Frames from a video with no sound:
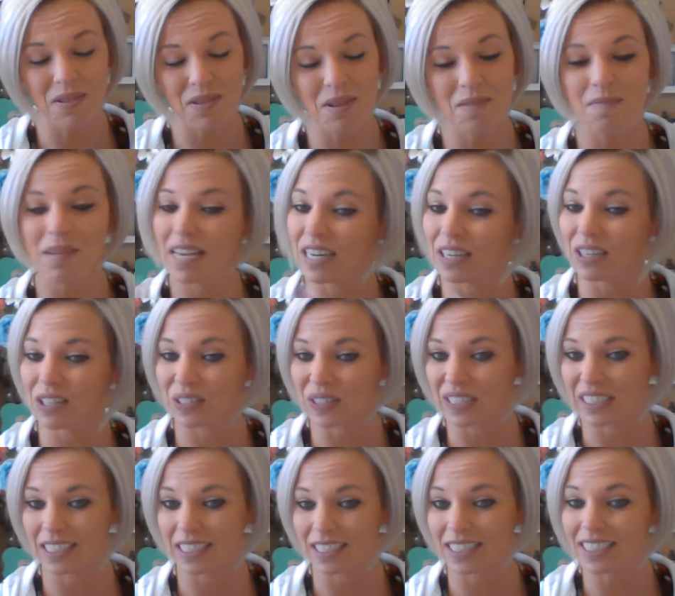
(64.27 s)
them and
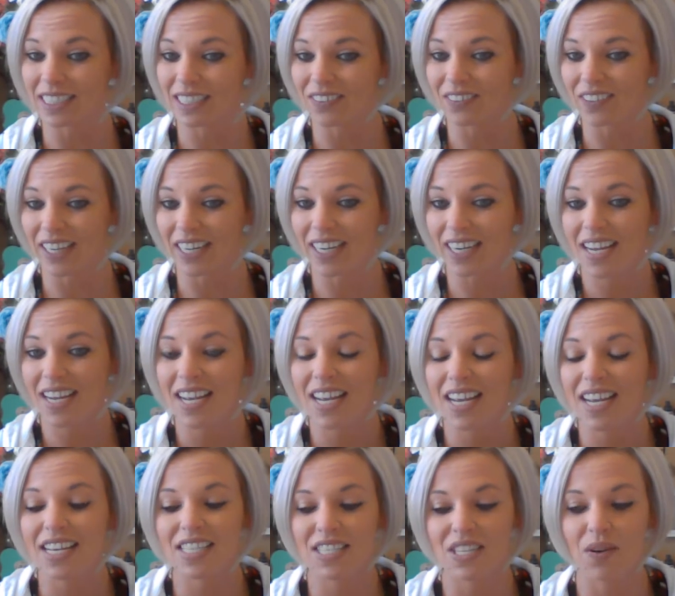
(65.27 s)
acrylic liquid.
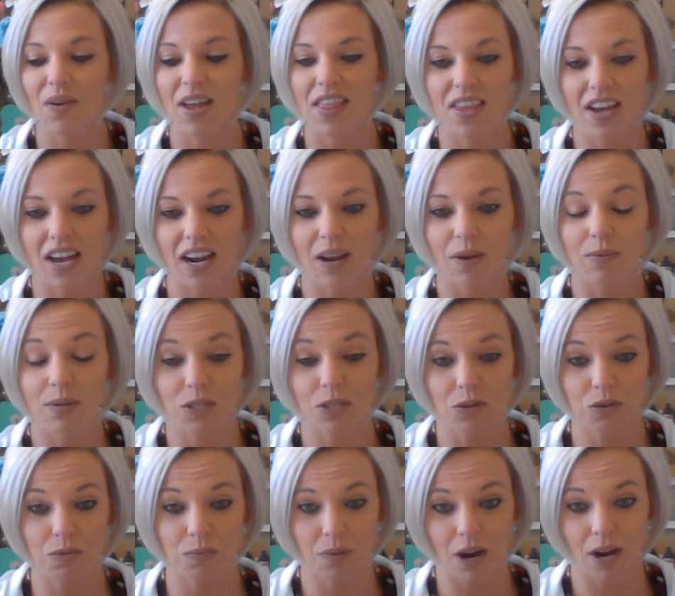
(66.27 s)
So I thought I would
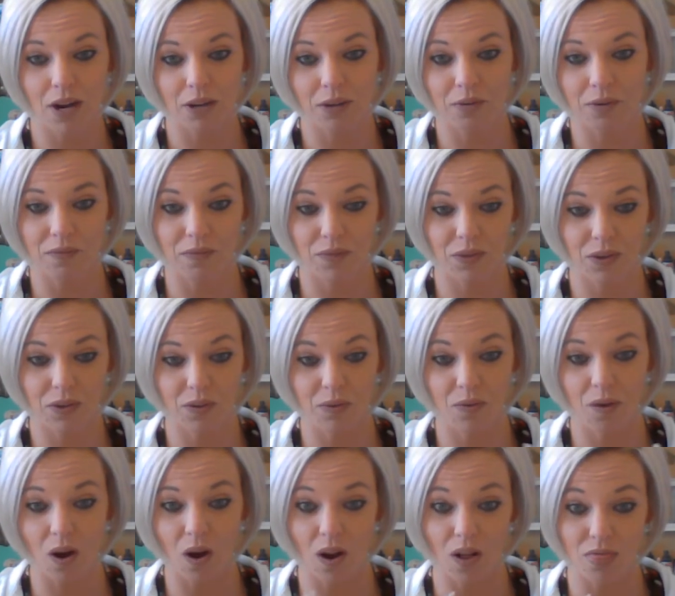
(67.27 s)
do a product review
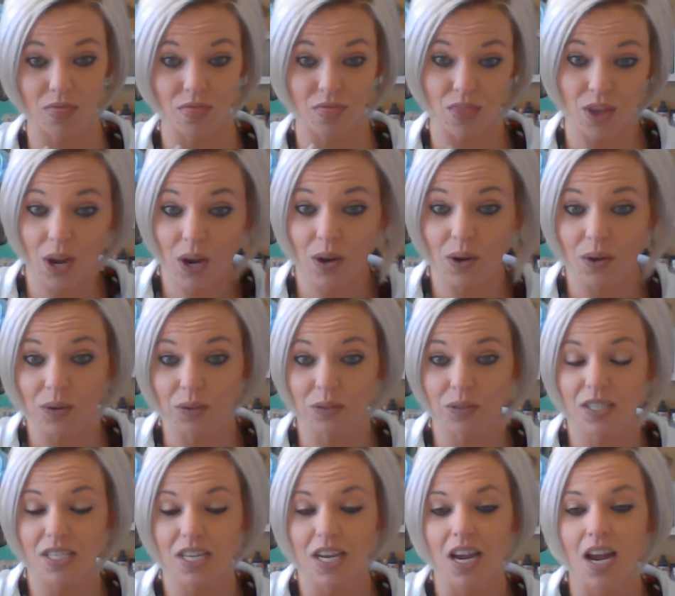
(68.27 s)
on
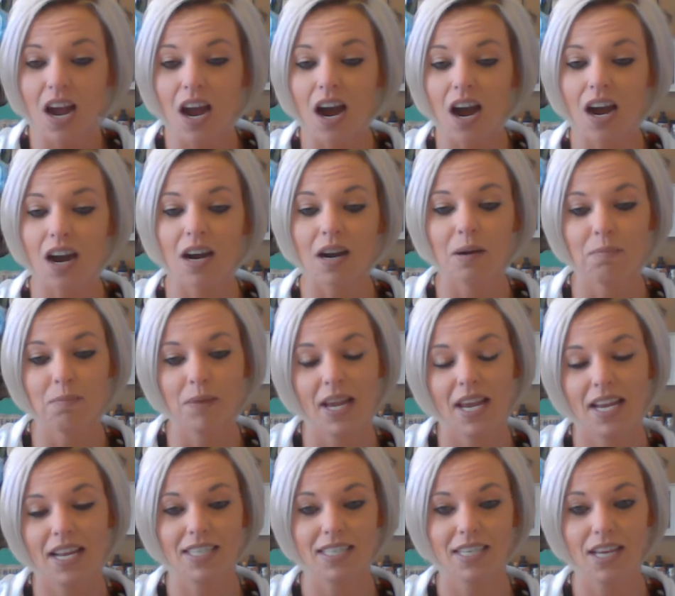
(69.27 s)
those um,
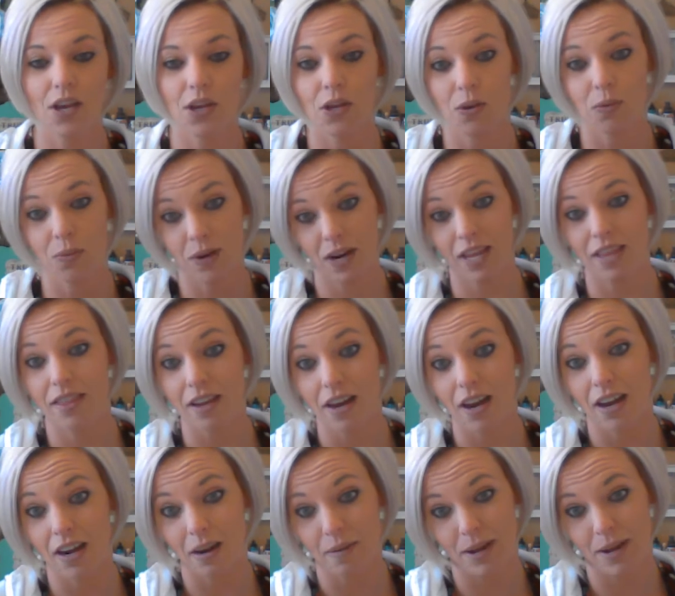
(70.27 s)
and tell you what I
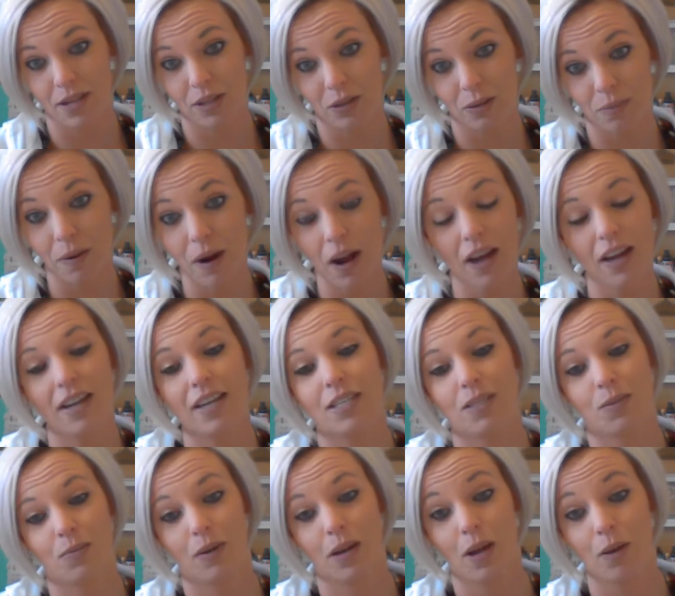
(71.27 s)
thought about their
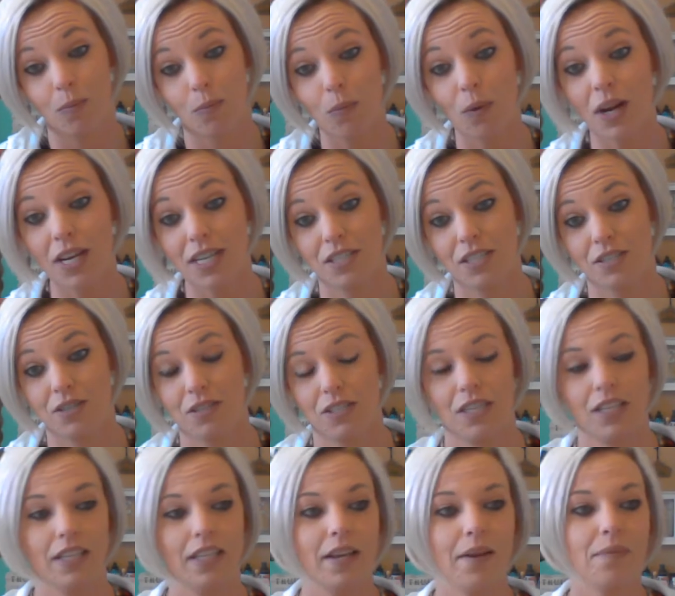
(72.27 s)
products when I was using
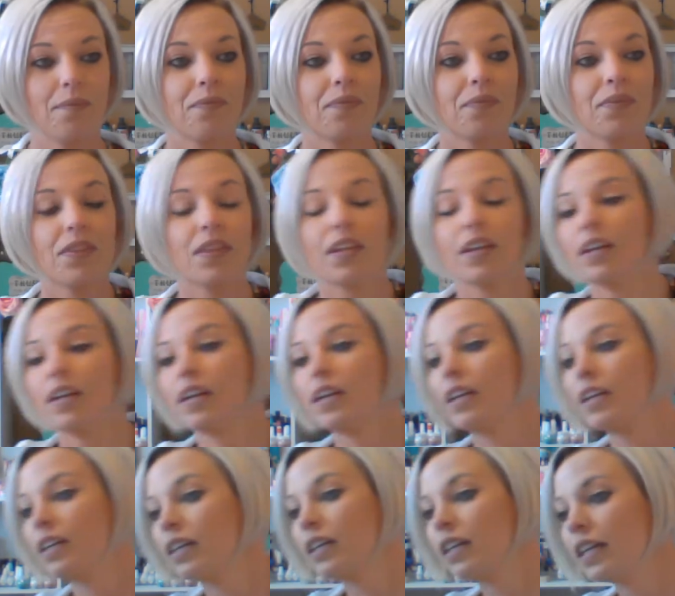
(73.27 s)
them. Mommy.
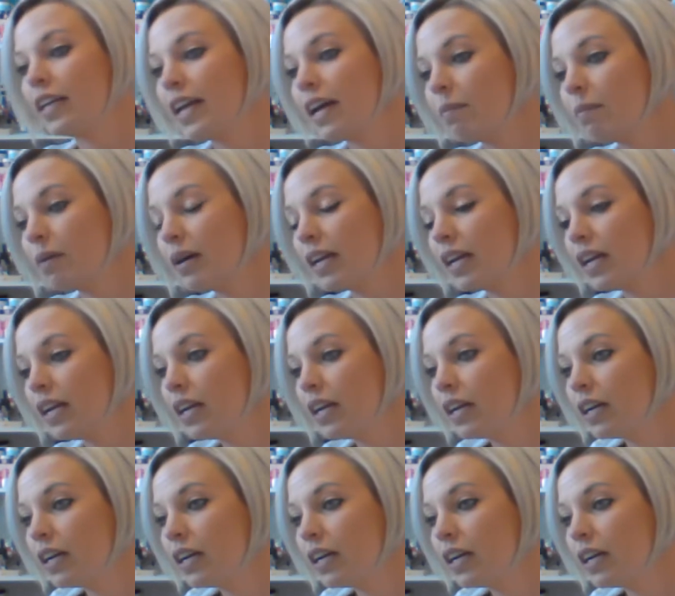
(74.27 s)
Yeah, buddy.